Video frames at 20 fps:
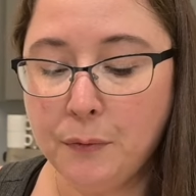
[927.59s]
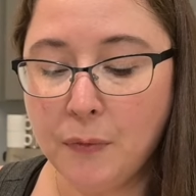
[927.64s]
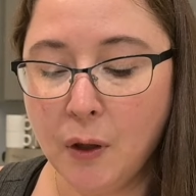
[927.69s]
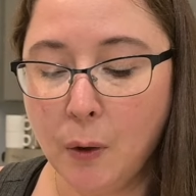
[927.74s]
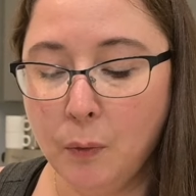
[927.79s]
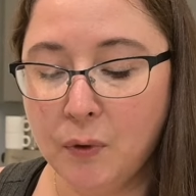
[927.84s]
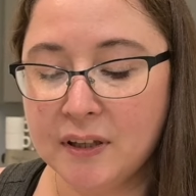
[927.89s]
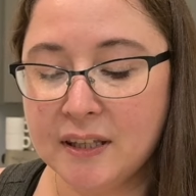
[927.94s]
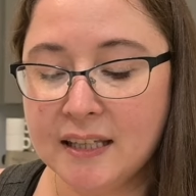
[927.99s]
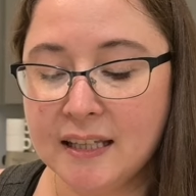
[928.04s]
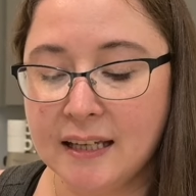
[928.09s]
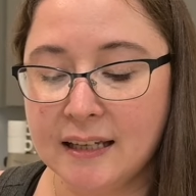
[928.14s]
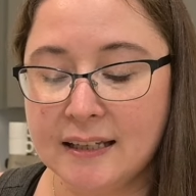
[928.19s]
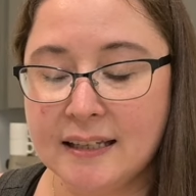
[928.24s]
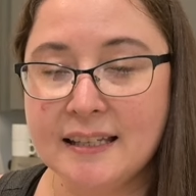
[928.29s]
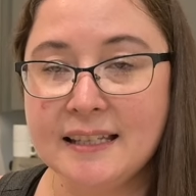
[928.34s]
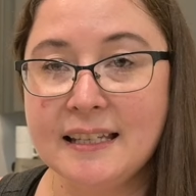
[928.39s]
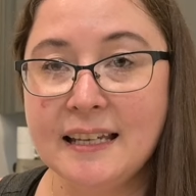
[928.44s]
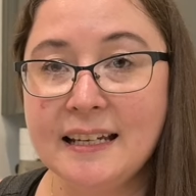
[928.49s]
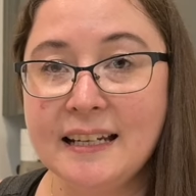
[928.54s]
with the
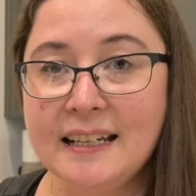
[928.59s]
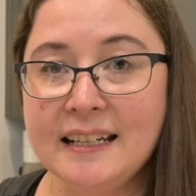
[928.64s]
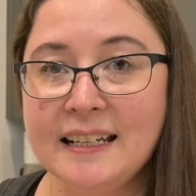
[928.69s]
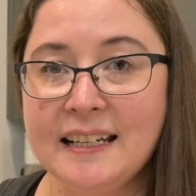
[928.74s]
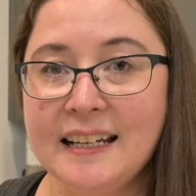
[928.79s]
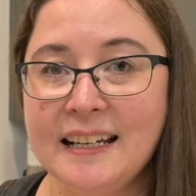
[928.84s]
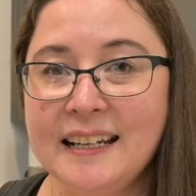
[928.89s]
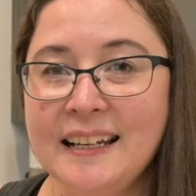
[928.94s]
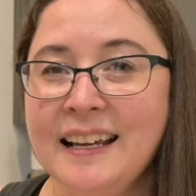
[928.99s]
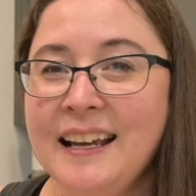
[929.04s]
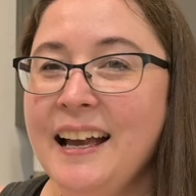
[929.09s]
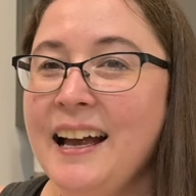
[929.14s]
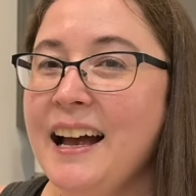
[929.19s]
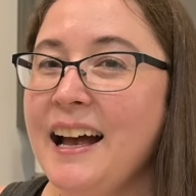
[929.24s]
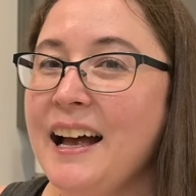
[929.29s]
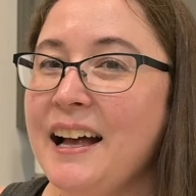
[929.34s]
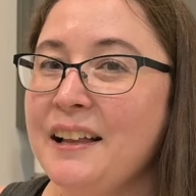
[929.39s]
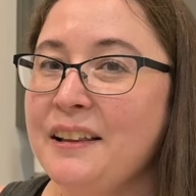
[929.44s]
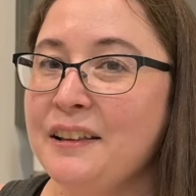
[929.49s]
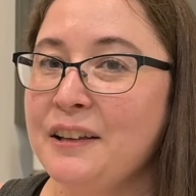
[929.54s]
acidity,
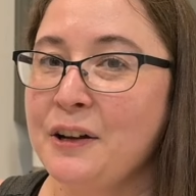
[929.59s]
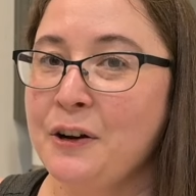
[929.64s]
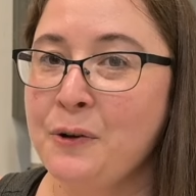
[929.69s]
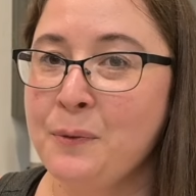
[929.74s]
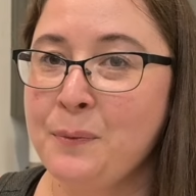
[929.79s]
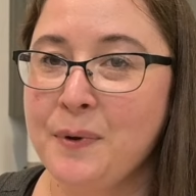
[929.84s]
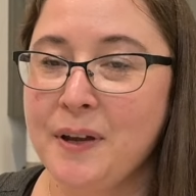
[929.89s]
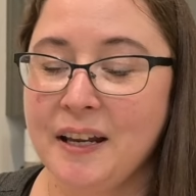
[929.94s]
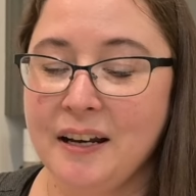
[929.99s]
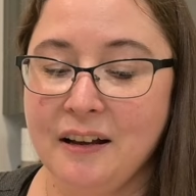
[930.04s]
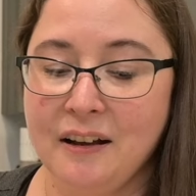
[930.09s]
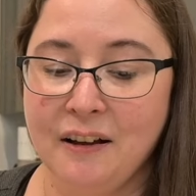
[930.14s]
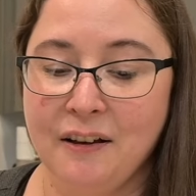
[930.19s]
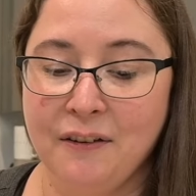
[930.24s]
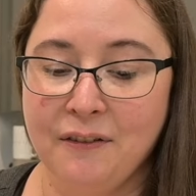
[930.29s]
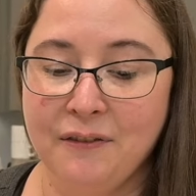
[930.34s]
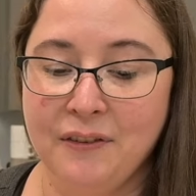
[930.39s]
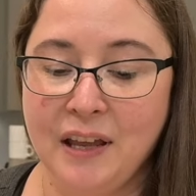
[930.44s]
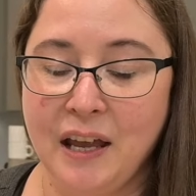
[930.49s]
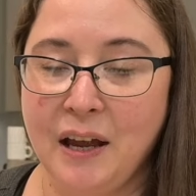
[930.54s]
a little bit
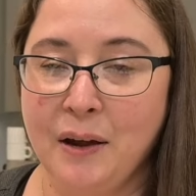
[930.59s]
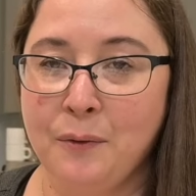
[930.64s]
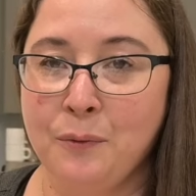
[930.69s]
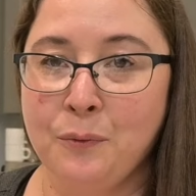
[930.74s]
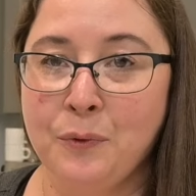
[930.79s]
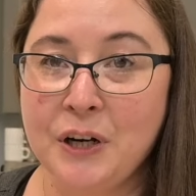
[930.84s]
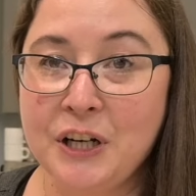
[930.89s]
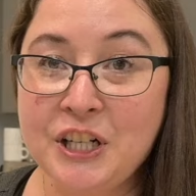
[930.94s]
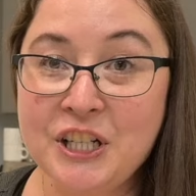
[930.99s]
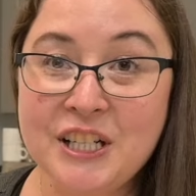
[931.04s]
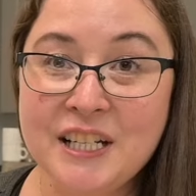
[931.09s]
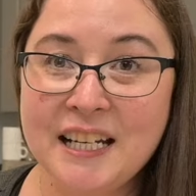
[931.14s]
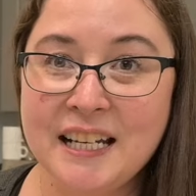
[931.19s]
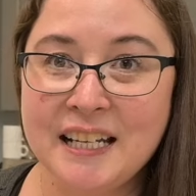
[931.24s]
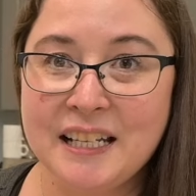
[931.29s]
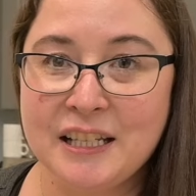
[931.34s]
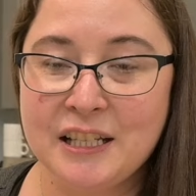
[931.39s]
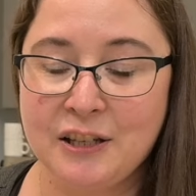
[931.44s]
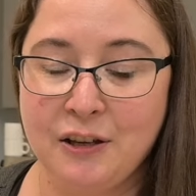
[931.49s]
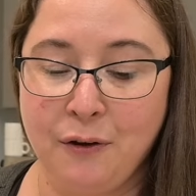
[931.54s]
of that
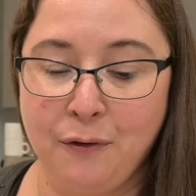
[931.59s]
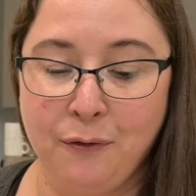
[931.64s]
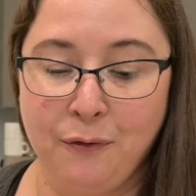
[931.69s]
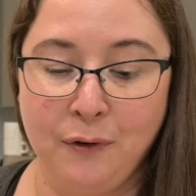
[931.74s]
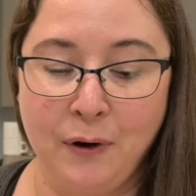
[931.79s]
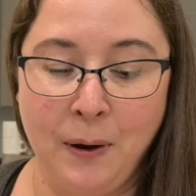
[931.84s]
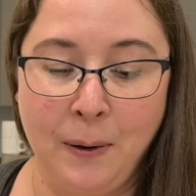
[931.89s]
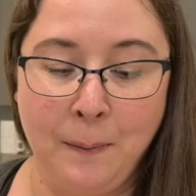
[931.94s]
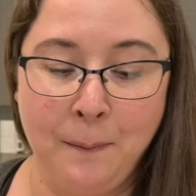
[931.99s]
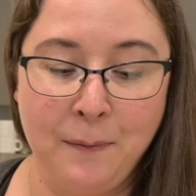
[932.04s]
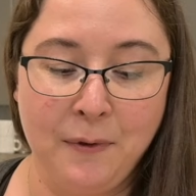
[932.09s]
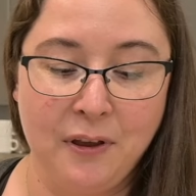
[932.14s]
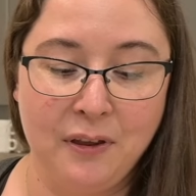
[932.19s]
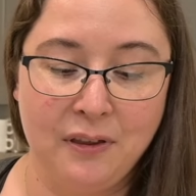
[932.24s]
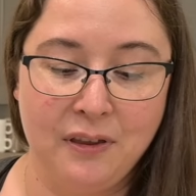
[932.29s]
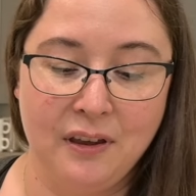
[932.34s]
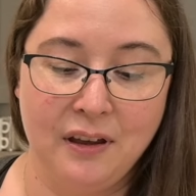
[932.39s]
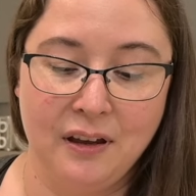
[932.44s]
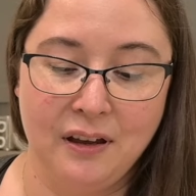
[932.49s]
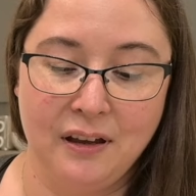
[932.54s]
richness from
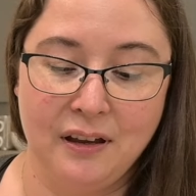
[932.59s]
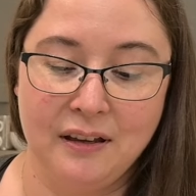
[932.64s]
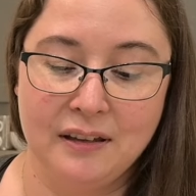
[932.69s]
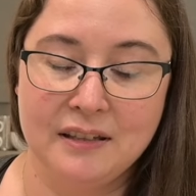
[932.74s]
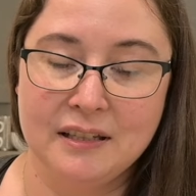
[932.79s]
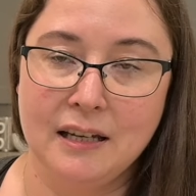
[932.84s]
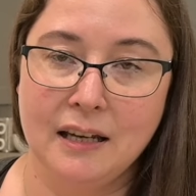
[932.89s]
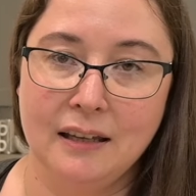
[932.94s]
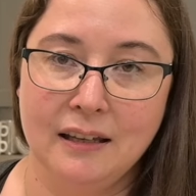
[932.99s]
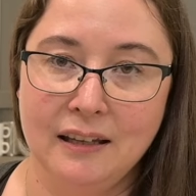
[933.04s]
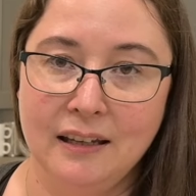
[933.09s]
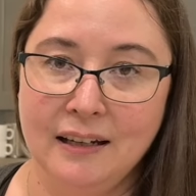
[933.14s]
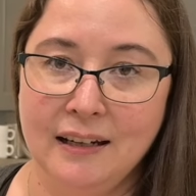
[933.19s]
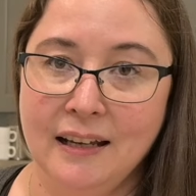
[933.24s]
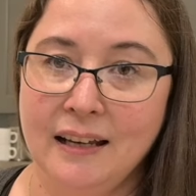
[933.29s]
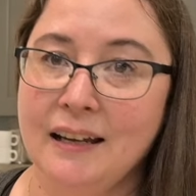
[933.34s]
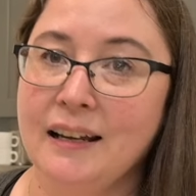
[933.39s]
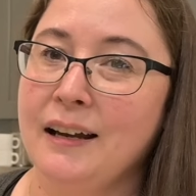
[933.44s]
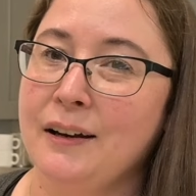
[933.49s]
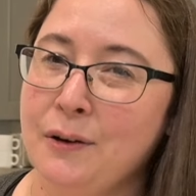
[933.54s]
the
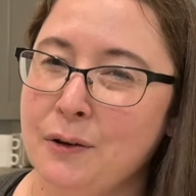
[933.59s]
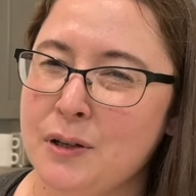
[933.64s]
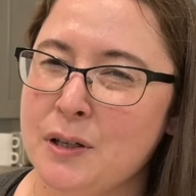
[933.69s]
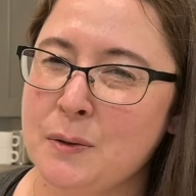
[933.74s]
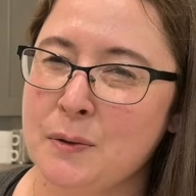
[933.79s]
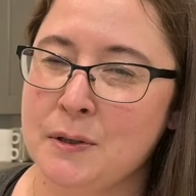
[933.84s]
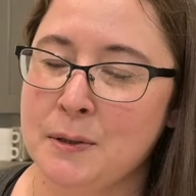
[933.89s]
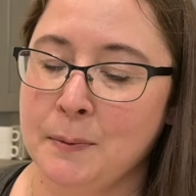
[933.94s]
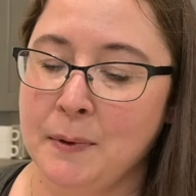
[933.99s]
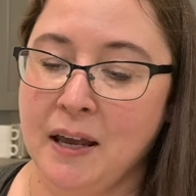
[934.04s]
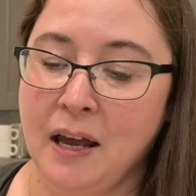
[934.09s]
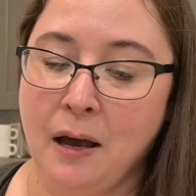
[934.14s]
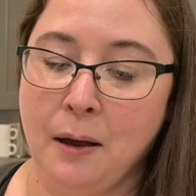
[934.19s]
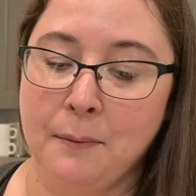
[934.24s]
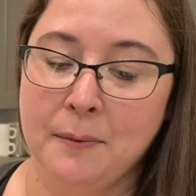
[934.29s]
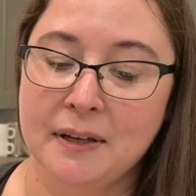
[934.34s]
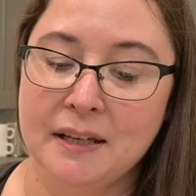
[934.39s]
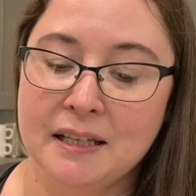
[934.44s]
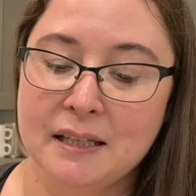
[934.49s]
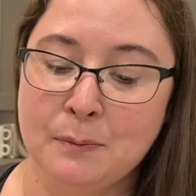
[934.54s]
tahini. I know it's supposed to be
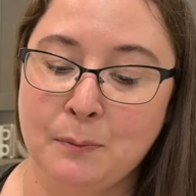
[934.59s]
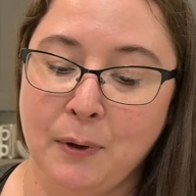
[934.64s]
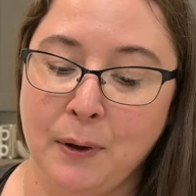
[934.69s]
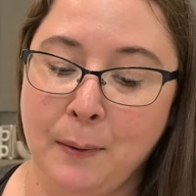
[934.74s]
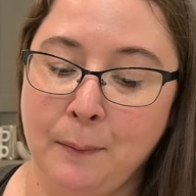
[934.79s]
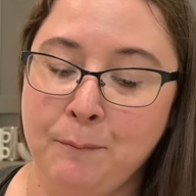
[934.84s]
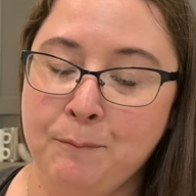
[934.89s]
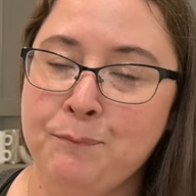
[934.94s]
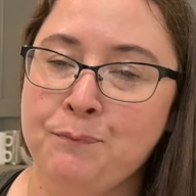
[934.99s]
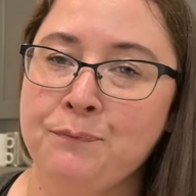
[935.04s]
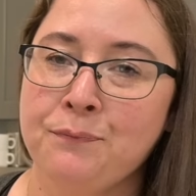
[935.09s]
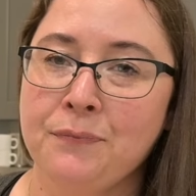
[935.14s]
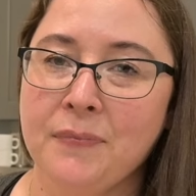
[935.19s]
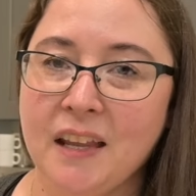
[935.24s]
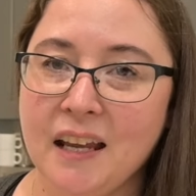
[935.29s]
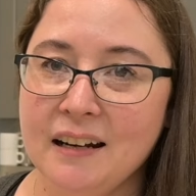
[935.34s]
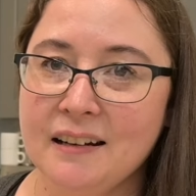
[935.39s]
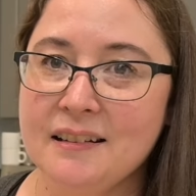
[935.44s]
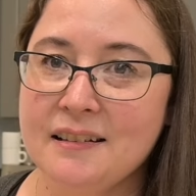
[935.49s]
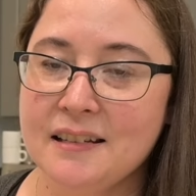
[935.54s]
hummus, but
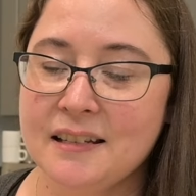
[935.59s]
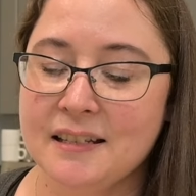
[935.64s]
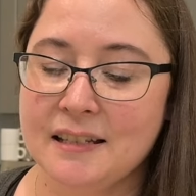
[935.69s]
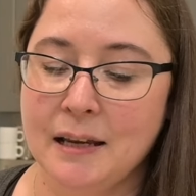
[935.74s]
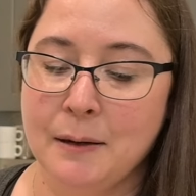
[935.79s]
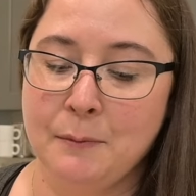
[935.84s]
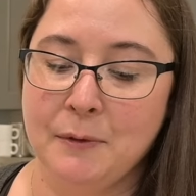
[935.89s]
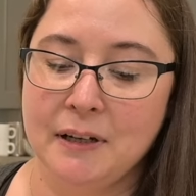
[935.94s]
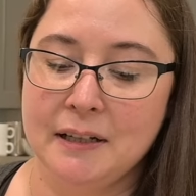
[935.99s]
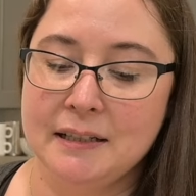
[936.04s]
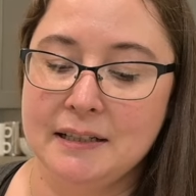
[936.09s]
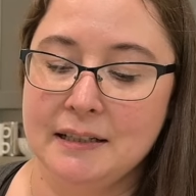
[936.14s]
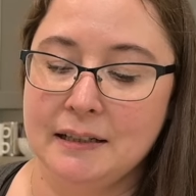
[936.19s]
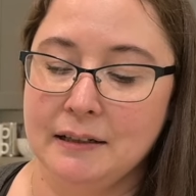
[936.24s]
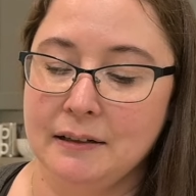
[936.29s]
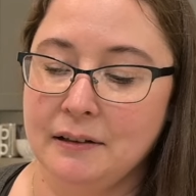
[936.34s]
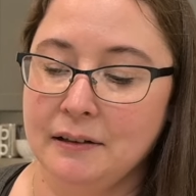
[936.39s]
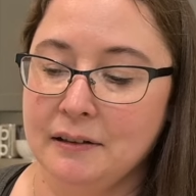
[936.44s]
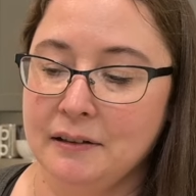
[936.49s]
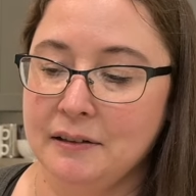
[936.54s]
kind of the same
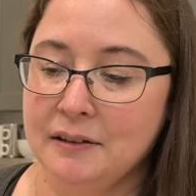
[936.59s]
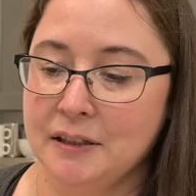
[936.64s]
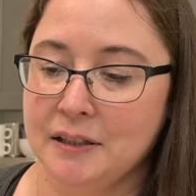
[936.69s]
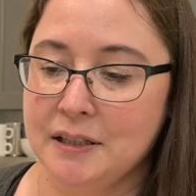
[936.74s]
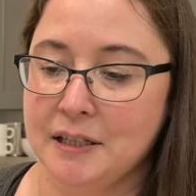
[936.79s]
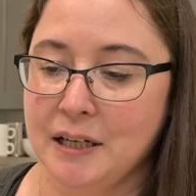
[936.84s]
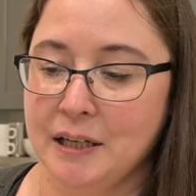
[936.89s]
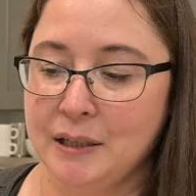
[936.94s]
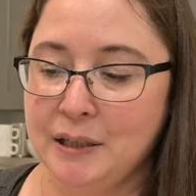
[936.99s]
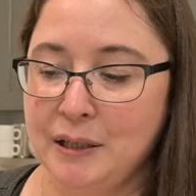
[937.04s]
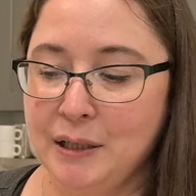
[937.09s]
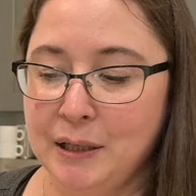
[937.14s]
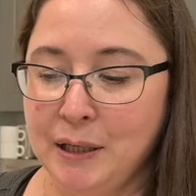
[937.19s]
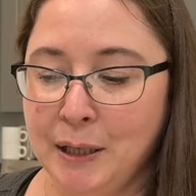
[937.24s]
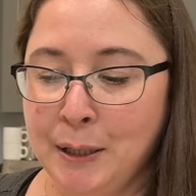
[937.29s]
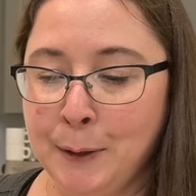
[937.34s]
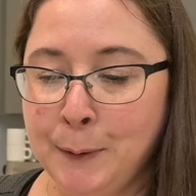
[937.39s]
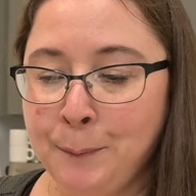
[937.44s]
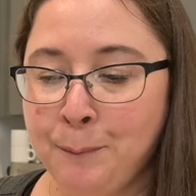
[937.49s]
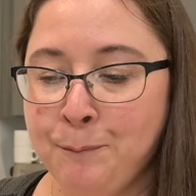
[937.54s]
idea in the
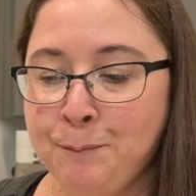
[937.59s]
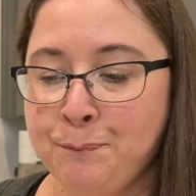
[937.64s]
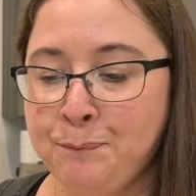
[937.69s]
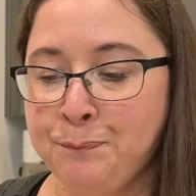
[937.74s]
tahini.